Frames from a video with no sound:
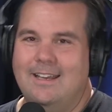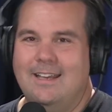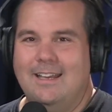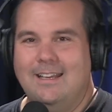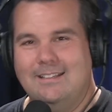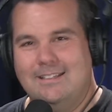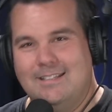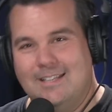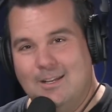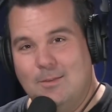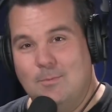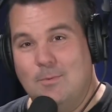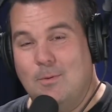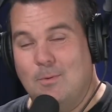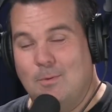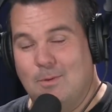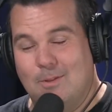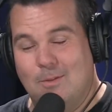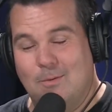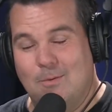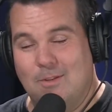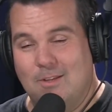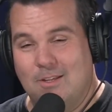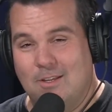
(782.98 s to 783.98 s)
it's going to be
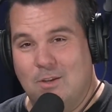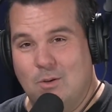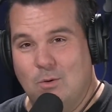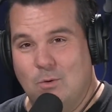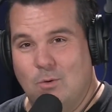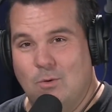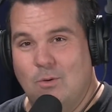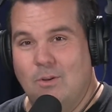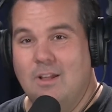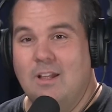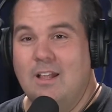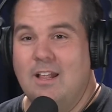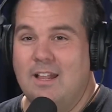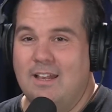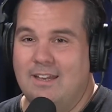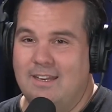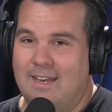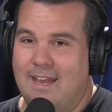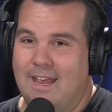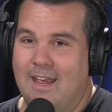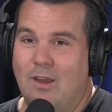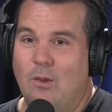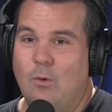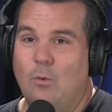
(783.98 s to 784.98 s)
really really cool.
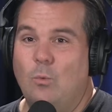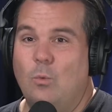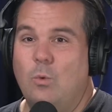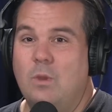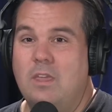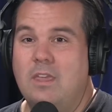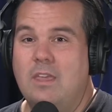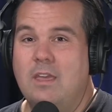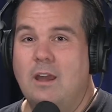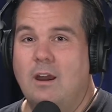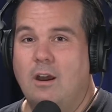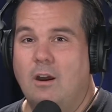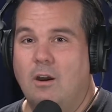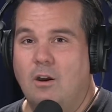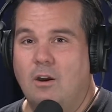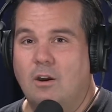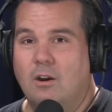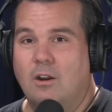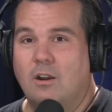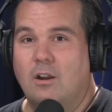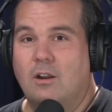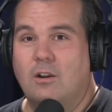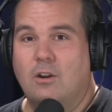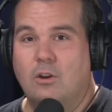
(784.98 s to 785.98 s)
Now, we
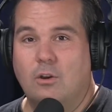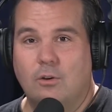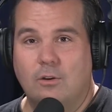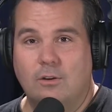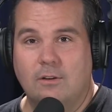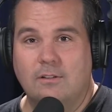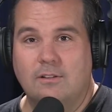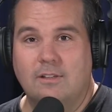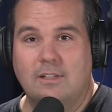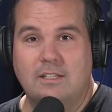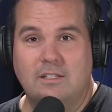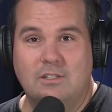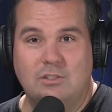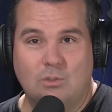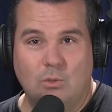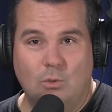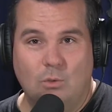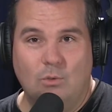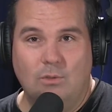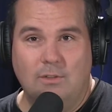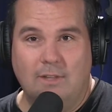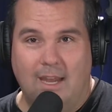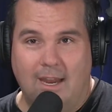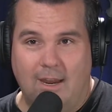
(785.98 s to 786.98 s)
are currently
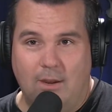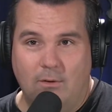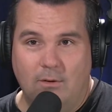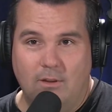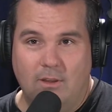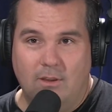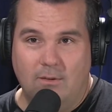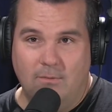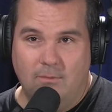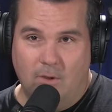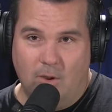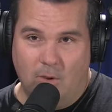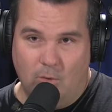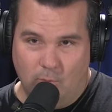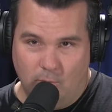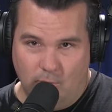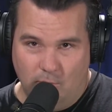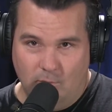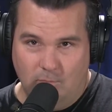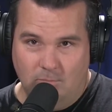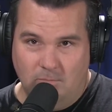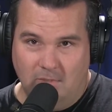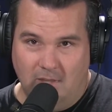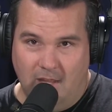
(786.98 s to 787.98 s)
sold out of our
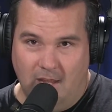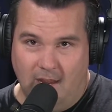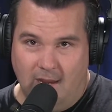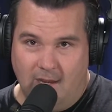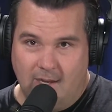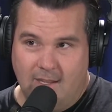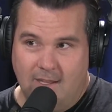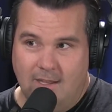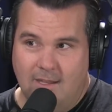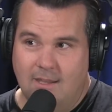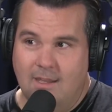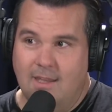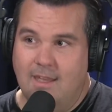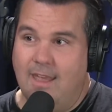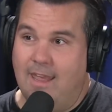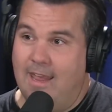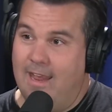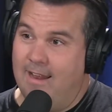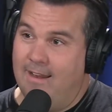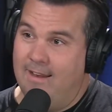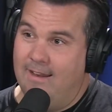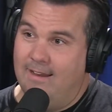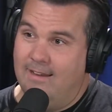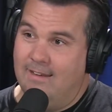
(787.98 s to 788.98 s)
room block
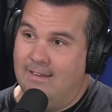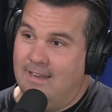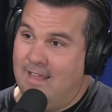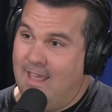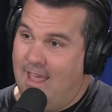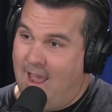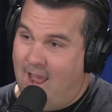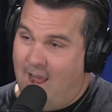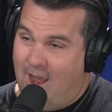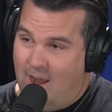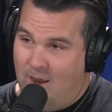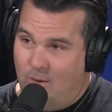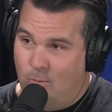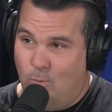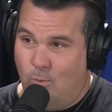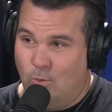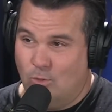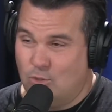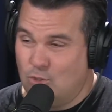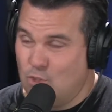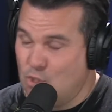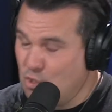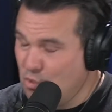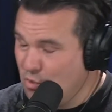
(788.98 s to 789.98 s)
and we're
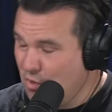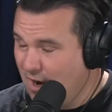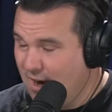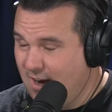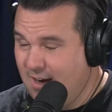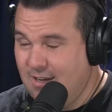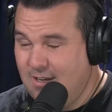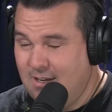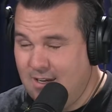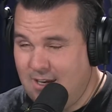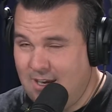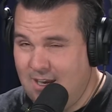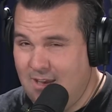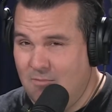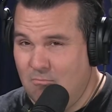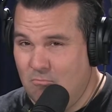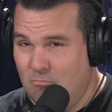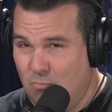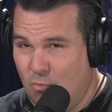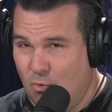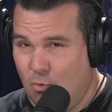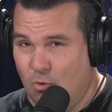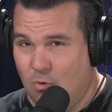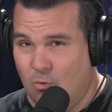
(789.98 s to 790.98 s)
trying to get
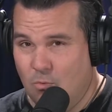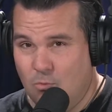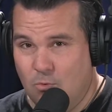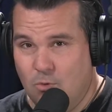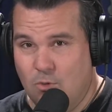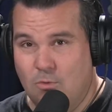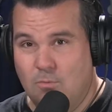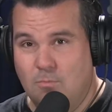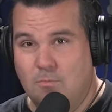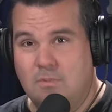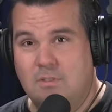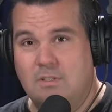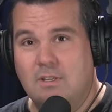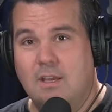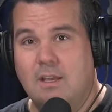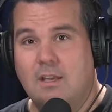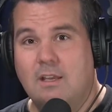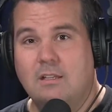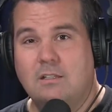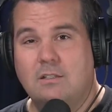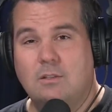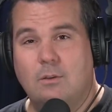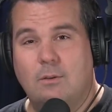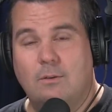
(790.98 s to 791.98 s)
more rooms.
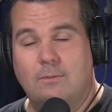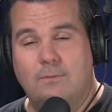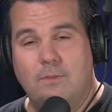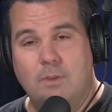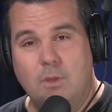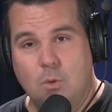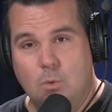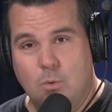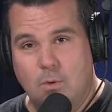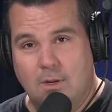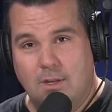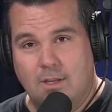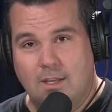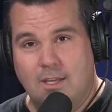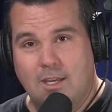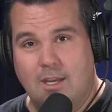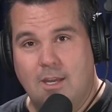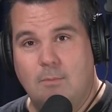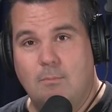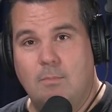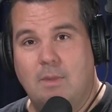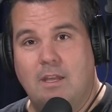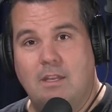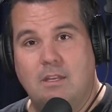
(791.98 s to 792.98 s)
So if you want to
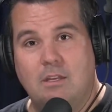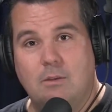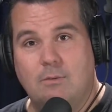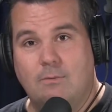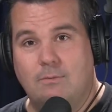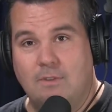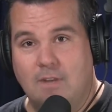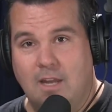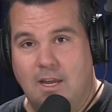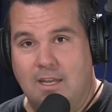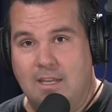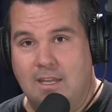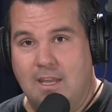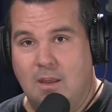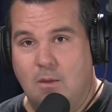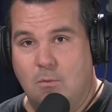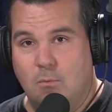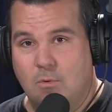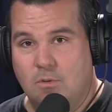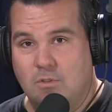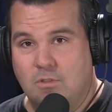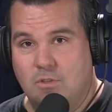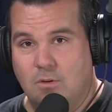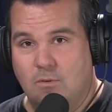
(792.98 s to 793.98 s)
come and you've not yet
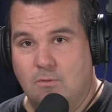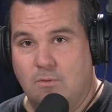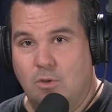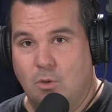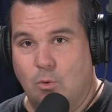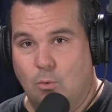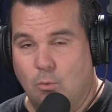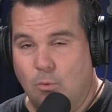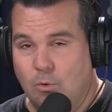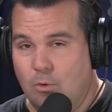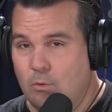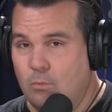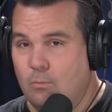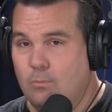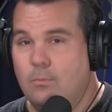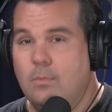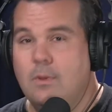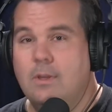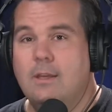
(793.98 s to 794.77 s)
reserved your room,